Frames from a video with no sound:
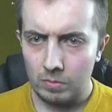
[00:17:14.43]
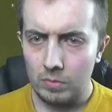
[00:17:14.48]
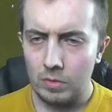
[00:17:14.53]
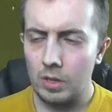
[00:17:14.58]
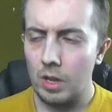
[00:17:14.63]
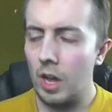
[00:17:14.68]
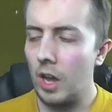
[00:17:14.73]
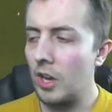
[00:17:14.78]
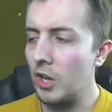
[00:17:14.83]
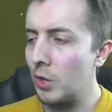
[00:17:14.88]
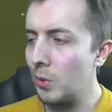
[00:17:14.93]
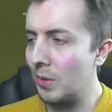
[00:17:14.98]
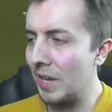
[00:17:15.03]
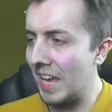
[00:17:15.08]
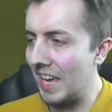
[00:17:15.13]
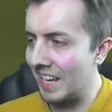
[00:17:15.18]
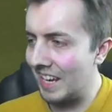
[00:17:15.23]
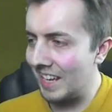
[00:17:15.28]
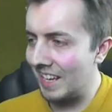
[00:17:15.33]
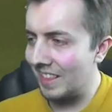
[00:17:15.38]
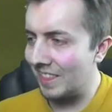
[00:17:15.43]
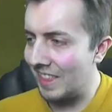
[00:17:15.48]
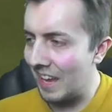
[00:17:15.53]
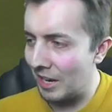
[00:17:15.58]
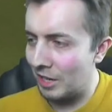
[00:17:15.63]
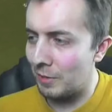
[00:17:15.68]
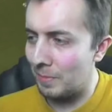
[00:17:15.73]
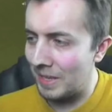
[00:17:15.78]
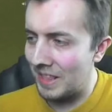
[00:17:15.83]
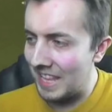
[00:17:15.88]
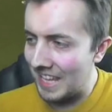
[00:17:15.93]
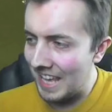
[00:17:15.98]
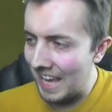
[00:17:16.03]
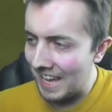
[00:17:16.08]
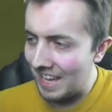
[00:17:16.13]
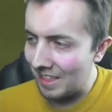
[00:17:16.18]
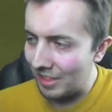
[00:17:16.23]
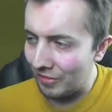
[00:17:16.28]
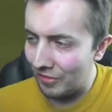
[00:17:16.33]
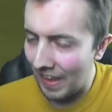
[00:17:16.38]
Are you kidding? That would have been the
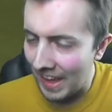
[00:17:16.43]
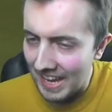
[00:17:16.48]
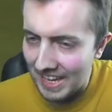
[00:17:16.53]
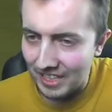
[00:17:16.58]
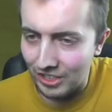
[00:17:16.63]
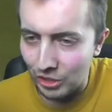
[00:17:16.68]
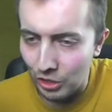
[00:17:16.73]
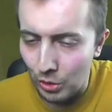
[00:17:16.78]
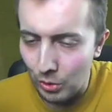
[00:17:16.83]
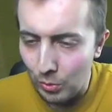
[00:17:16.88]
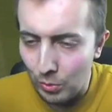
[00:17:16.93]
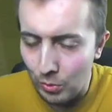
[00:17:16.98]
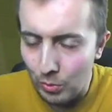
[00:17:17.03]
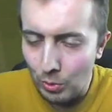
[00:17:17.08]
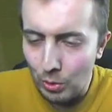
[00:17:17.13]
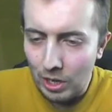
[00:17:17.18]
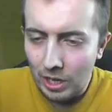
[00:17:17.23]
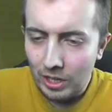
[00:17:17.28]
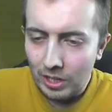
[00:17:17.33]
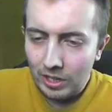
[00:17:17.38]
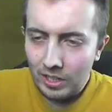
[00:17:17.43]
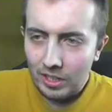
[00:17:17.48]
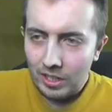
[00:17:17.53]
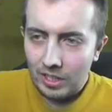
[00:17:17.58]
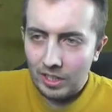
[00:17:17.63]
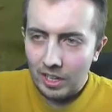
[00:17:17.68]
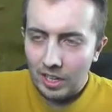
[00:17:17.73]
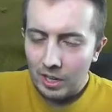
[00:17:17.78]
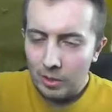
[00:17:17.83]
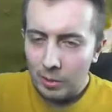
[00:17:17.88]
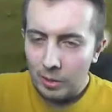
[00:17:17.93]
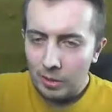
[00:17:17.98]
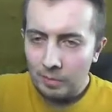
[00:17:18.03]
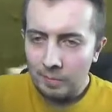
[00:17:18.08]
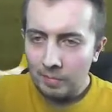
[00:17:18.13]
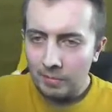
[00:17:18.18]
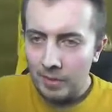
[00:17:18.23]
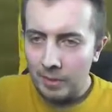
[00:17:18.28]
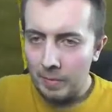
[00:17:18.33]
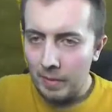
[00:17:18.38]
8th for 8-2. Oh well,
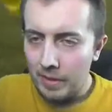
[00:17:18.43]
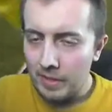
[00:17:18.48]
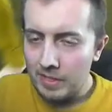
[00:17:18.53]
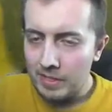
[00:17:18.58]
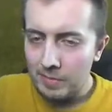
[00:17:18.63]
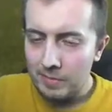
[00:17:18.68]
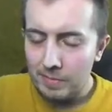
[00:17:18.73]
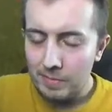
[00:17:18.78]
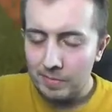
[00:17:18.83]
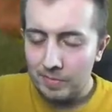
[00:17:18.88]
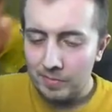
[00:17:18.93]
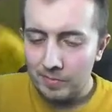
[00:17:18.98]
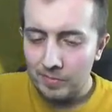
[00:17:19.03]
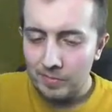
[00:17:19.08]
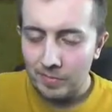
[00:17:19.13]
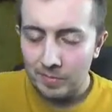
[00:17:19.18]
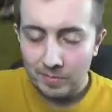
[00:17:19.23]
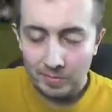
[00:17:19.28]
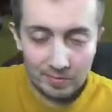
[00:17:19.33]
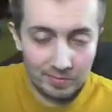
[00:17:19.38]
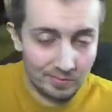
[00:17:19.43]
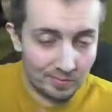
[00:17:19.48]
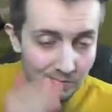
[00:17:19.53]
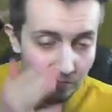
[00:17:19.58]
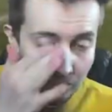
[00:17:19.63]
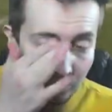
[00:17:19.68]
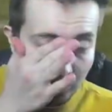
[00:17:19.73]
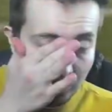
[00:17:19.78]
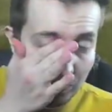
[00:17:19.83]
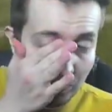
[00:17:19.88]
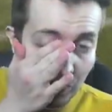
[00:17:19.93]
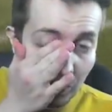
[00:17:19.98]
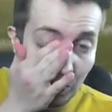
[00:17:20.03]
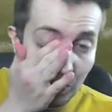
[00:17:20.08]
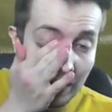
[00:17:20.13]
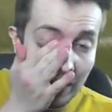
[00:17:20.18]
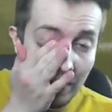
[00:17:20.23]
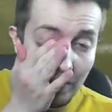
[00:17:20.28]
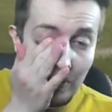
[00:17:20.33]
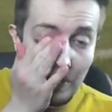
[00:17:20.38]
never mind.
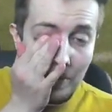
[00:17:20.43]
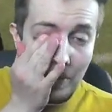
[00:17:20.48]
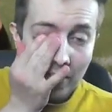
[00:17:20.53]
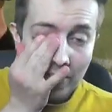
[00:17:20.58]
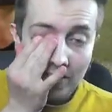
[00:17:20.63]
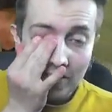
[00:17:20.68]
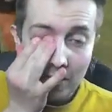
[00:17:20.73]
We we battered them